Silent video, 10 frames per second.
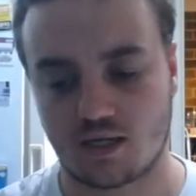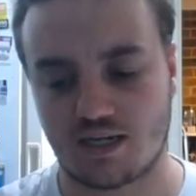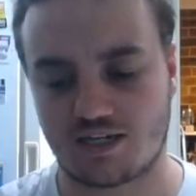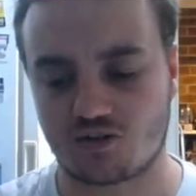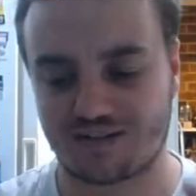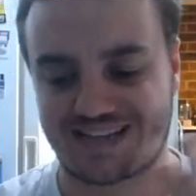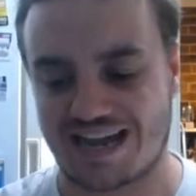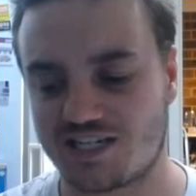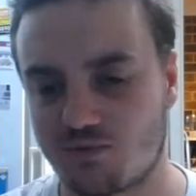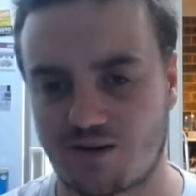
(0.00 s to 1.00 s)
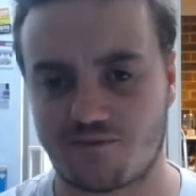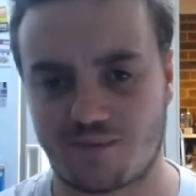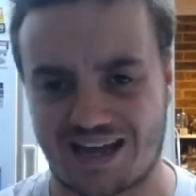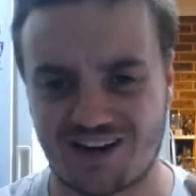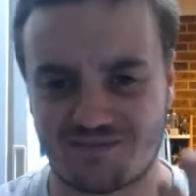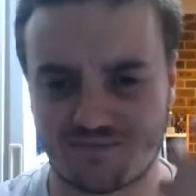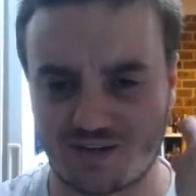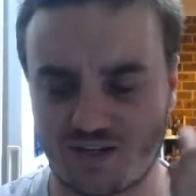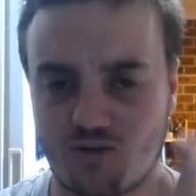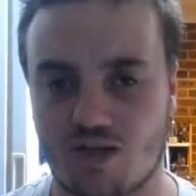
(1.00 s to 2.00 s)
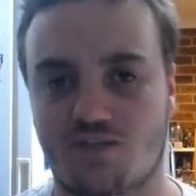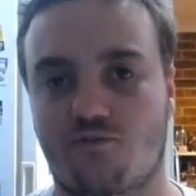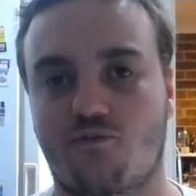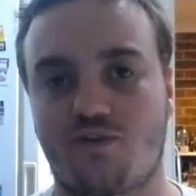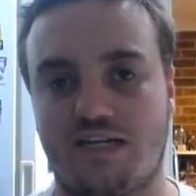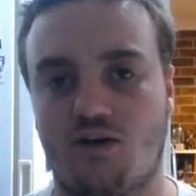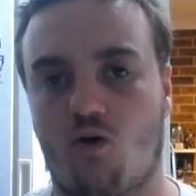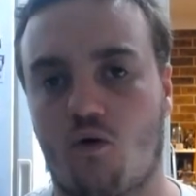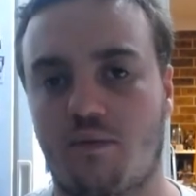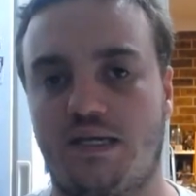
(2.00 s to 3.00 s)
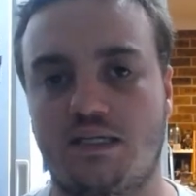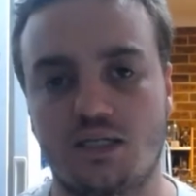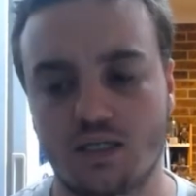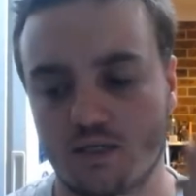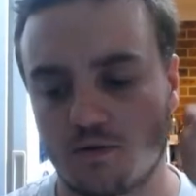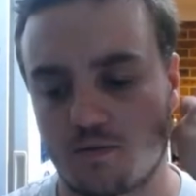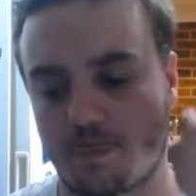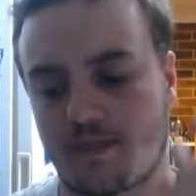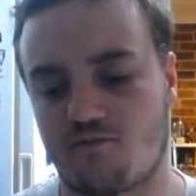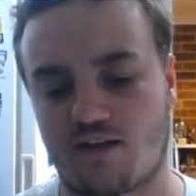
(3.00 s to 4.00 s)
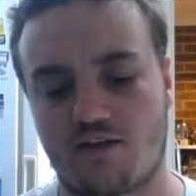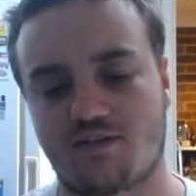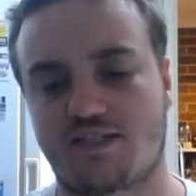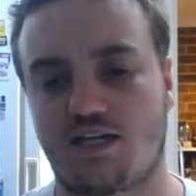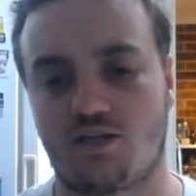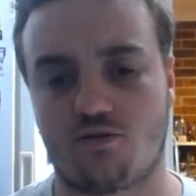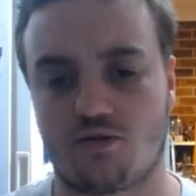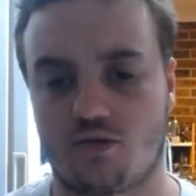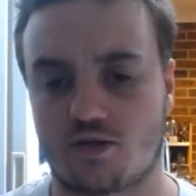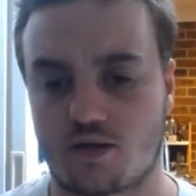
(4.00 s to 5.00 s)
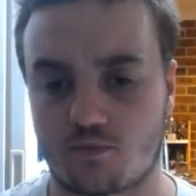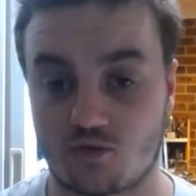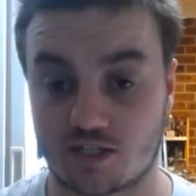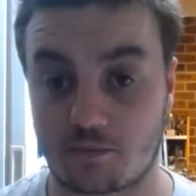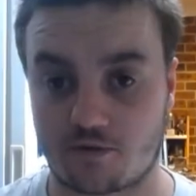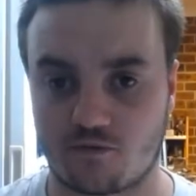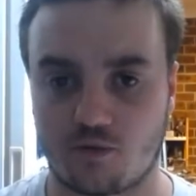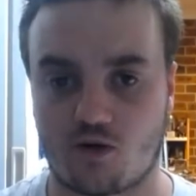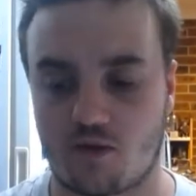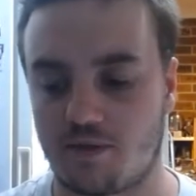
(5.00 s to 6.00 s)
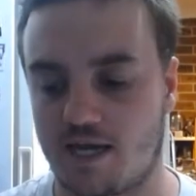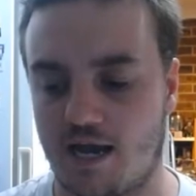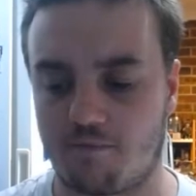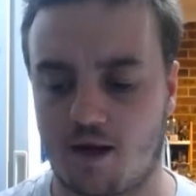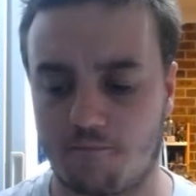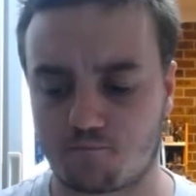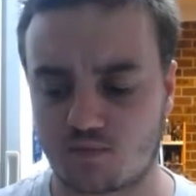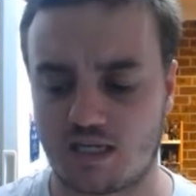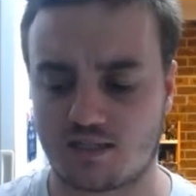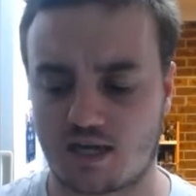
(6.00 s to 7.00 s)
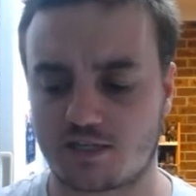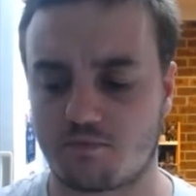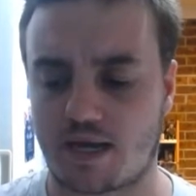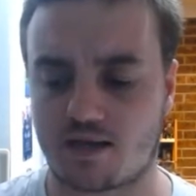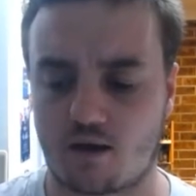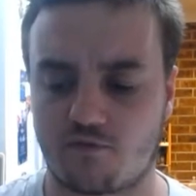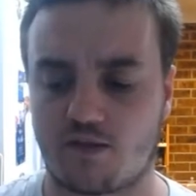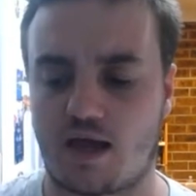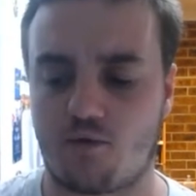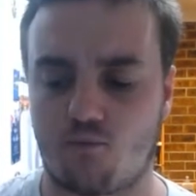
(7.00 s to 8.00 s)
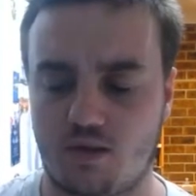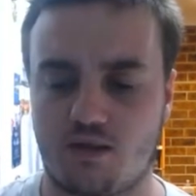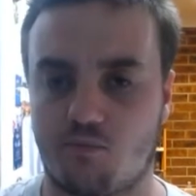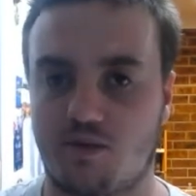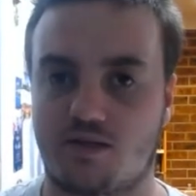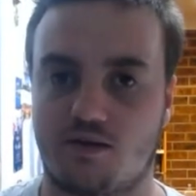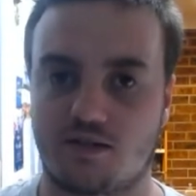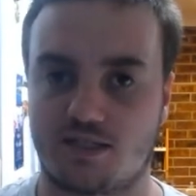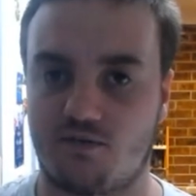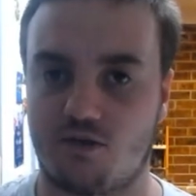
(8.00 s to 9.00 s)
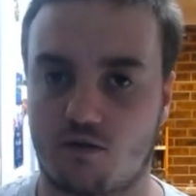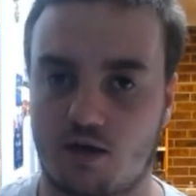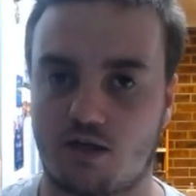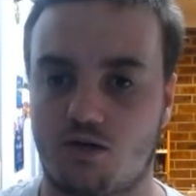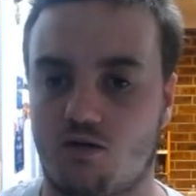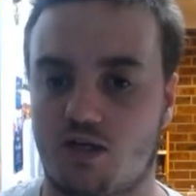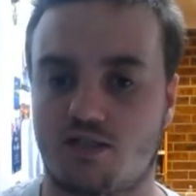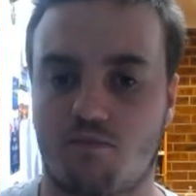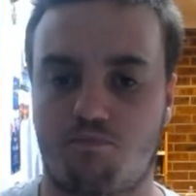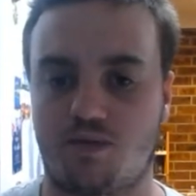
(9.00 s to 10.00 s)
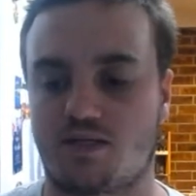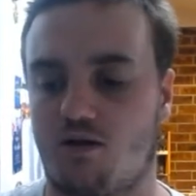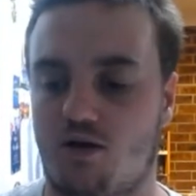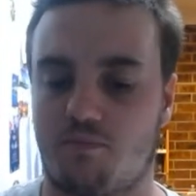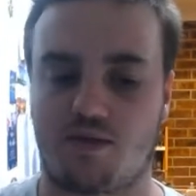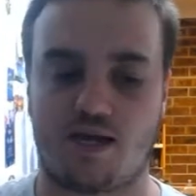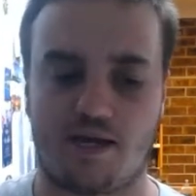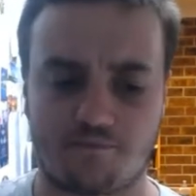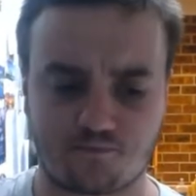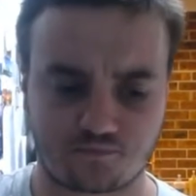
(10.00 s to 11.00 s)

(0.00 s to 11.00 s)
It sort of takes away from the nice fruity, hoppy flavours that you come to expect from an IPA. But it does make up for that with the bitterness. If you like a nice bitter IPA,